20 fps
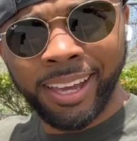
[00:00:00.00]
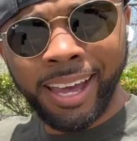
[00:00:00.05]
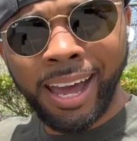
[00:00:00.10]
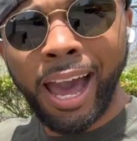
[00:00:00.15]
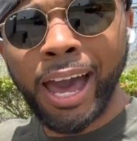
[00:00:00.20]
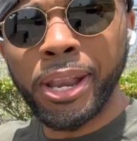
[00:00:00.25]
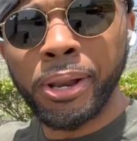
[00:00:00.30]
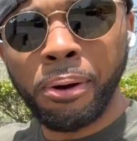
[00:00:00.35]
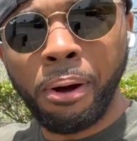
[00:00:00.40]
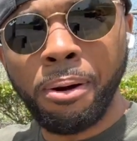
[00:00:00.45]

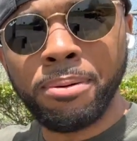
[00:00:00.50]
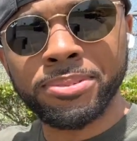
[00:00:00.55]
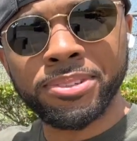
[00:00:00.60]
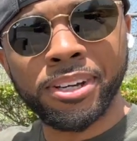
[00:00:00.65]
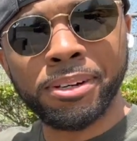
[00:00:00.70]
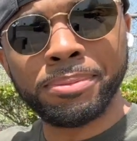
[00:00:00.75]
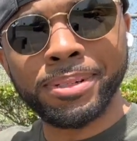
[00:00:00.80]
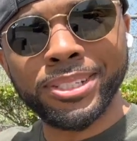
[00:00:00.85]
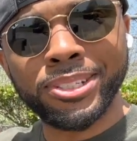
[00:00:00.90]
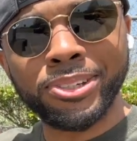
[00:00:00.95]
I know I was
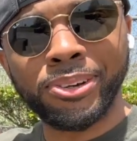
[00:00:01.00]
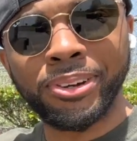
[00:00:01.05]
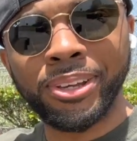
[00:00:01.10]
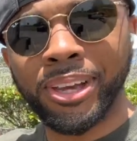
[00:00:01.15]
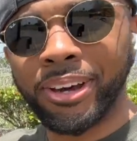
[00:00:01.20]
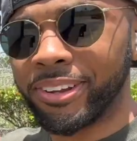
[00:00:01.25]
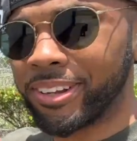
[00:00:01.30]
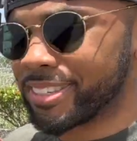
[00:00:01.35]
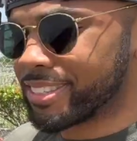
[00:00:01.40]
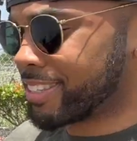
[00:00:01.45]
gonna be showing
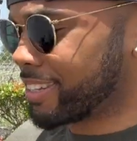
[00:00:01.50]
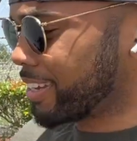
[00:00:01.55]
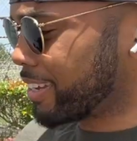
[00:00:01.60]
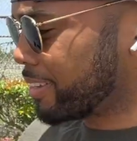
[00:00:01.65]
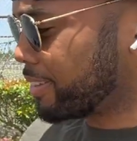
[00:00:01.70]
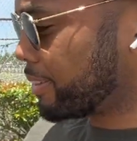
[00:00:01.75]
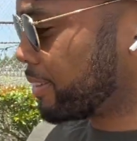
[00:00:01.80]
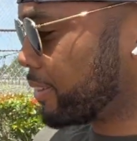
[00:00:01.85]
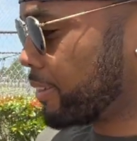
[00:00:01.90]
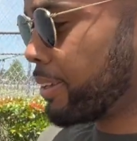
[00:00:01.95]
y'all this today.
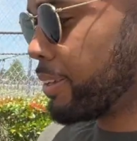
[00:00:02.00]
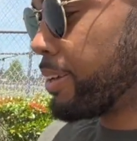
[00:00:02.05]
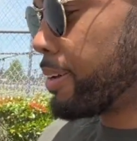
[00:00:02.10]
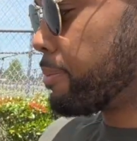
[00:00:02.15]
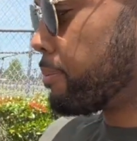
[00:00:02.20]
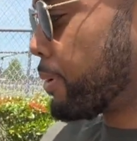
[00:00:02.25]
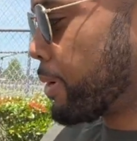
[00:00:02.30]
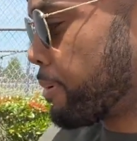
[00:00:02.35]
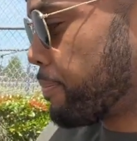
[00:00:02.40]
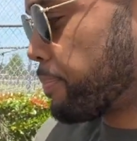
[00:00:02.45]

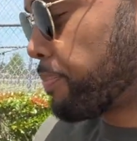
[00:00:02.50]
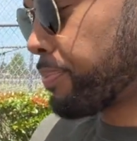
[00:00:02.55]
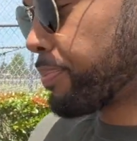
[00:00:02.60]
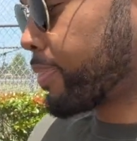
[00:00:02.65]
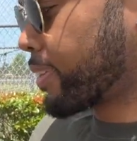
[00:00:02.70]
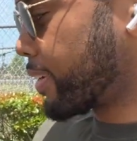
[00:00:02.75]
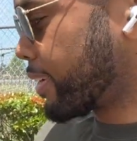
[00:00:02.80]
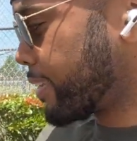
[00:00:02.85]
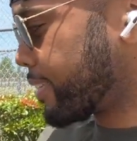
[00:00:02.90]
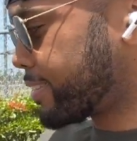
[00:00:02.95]
But
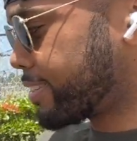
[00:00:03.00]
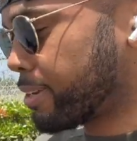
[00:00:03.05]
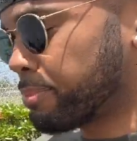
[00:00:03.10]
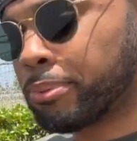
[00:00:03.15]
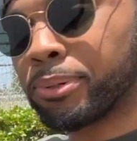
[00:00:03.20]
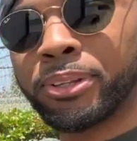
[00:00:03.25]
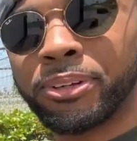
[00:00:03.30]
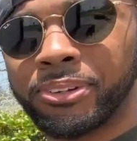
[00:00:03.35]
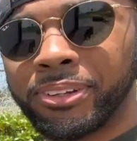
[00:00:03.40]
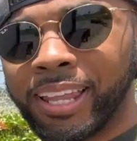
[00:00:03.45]

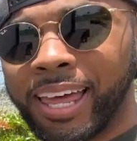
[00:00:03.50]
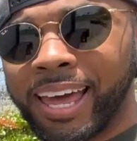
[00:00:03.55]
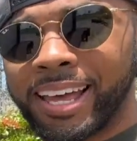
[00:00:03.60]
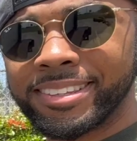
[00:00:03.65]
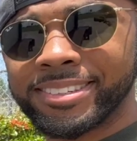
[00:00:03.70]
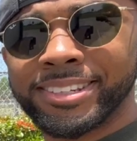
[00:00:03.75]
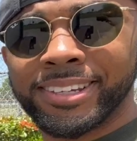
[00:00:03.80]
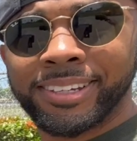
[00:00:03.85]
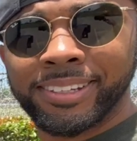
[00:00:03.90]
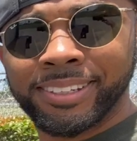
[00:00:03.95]
simple little latch,